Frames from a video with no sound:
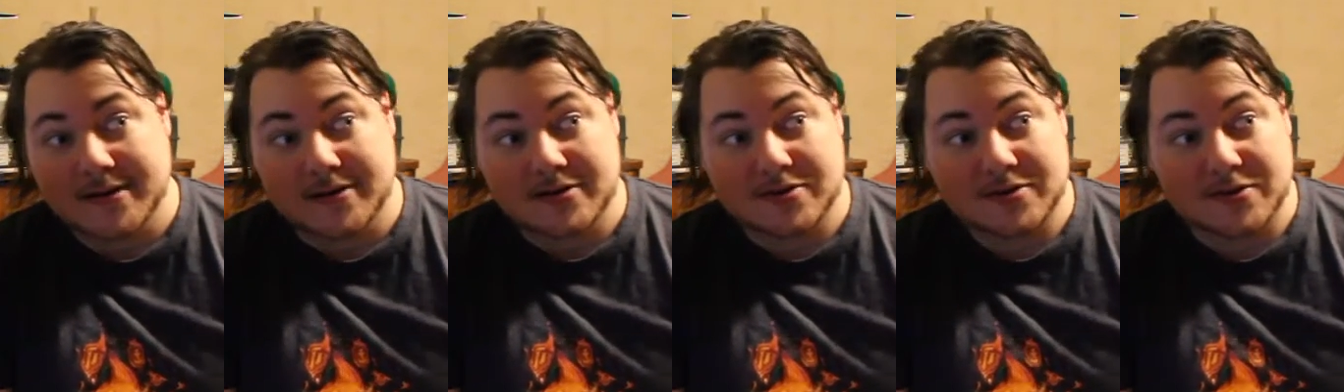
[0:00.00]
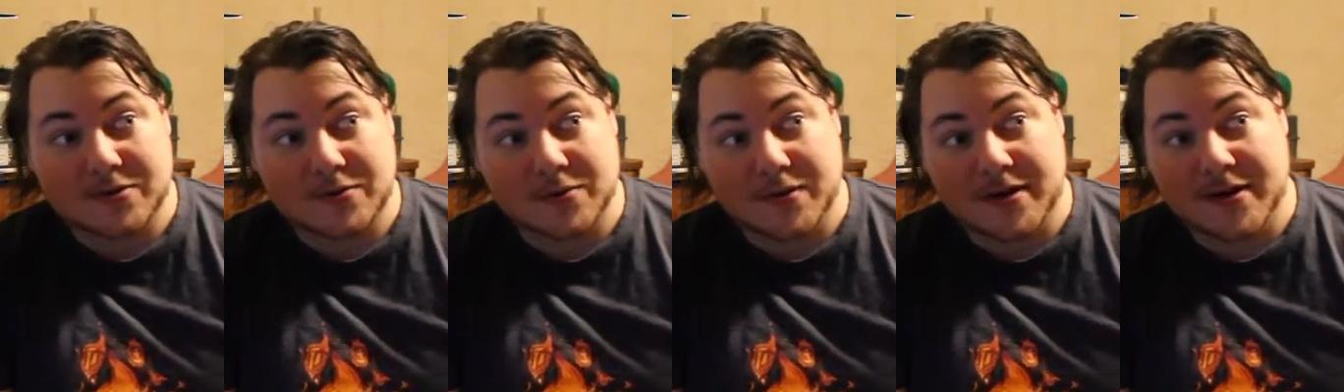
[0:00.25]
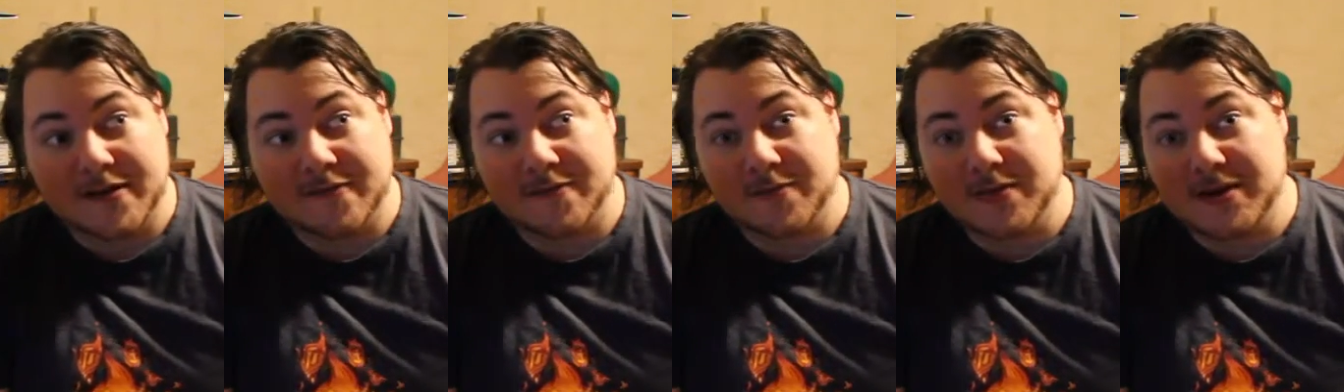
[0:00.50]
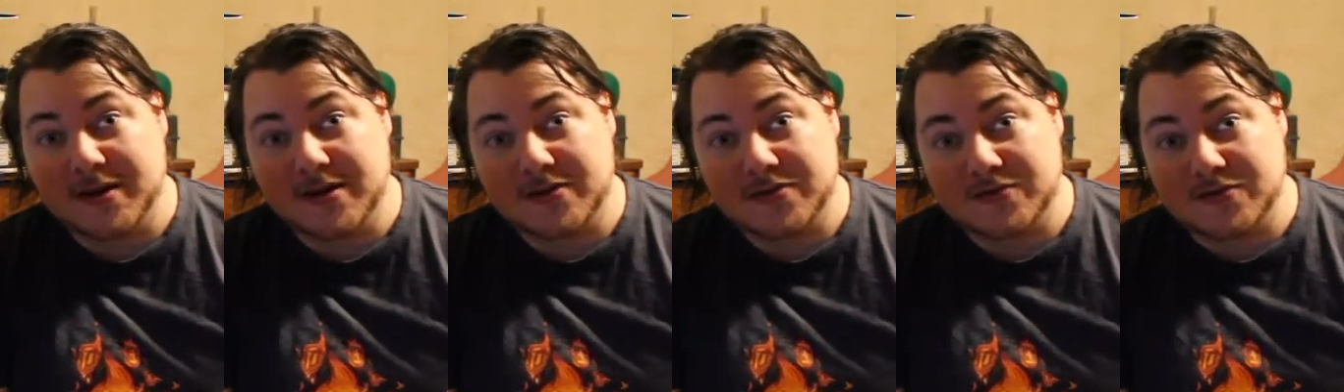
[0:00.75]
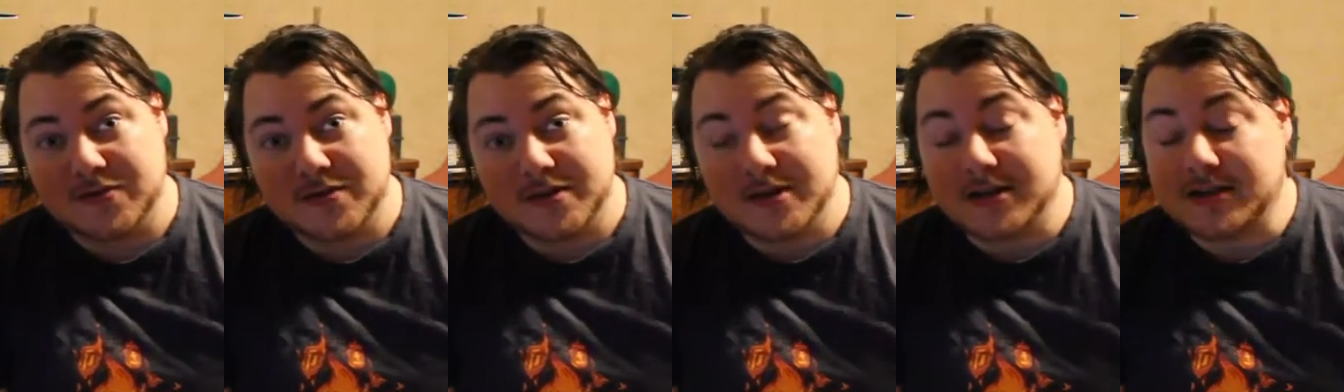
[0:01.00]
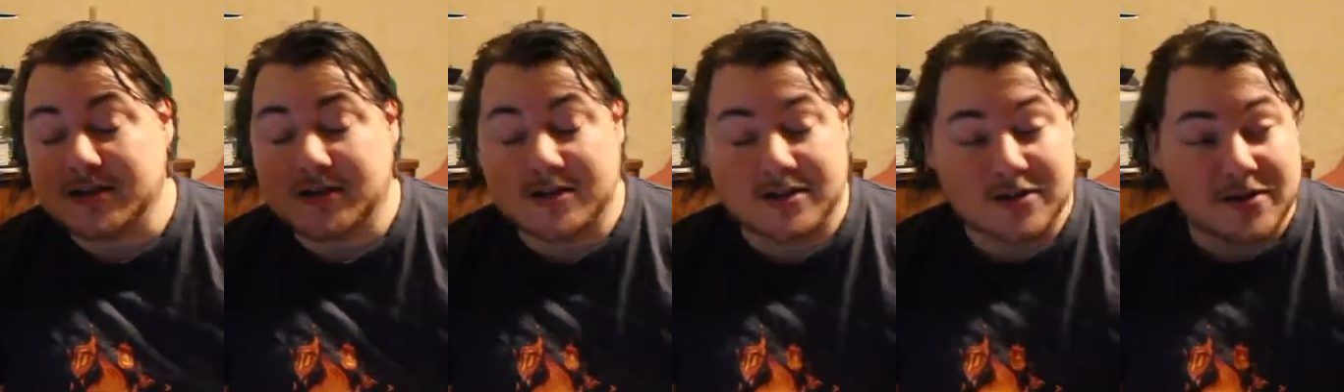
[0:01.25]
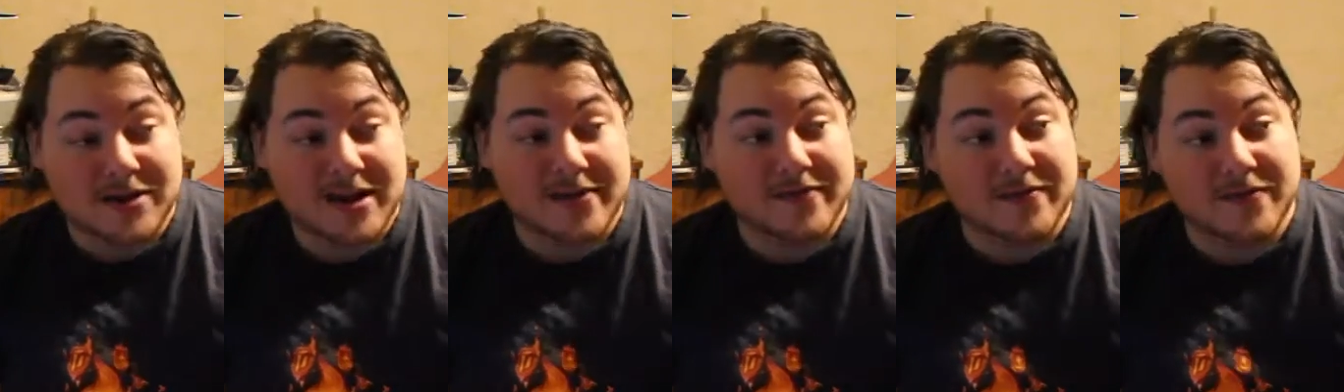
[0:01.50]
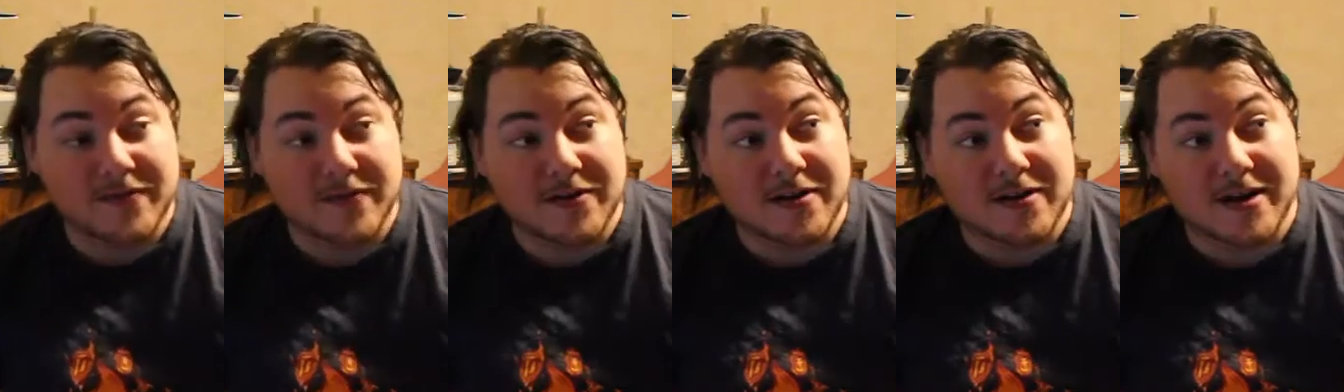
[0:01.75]
So you have me intrigued. Don't have a
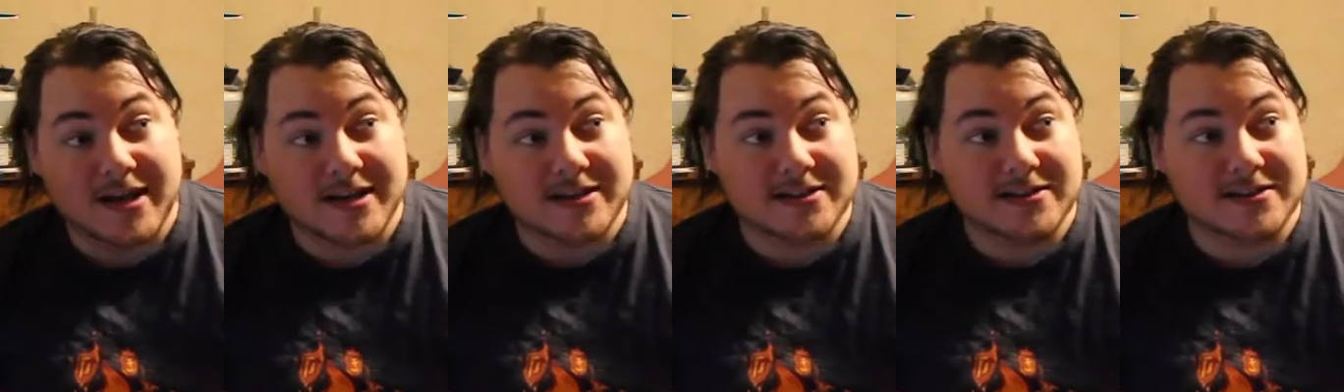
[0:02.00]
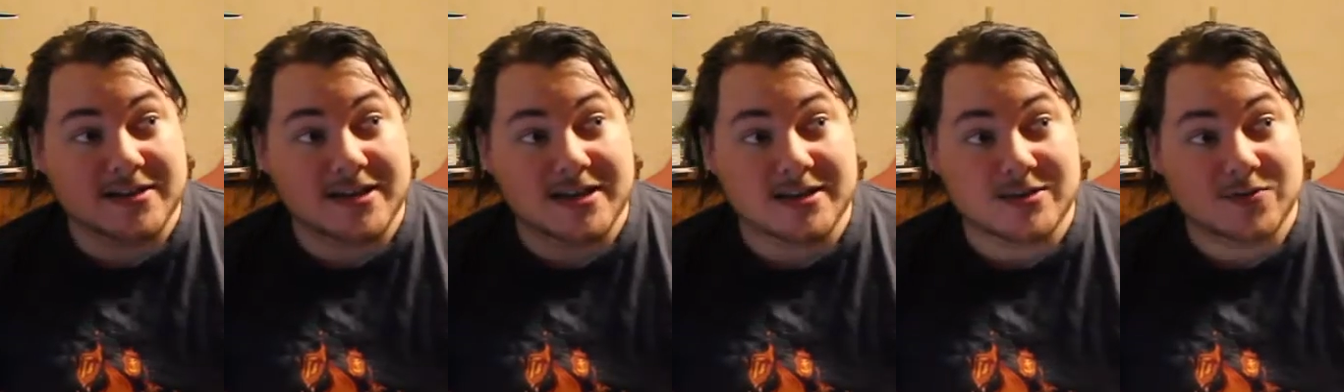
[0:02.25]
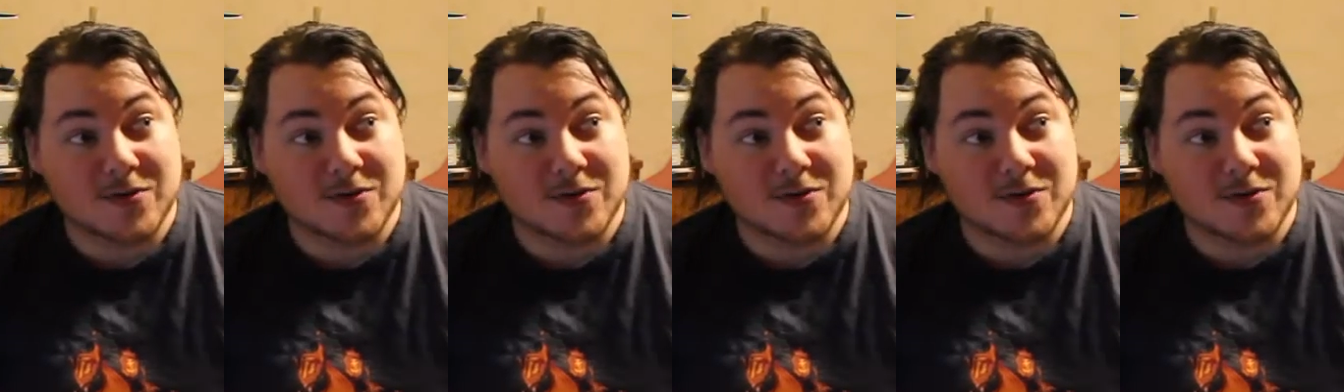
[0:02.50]
VR headset,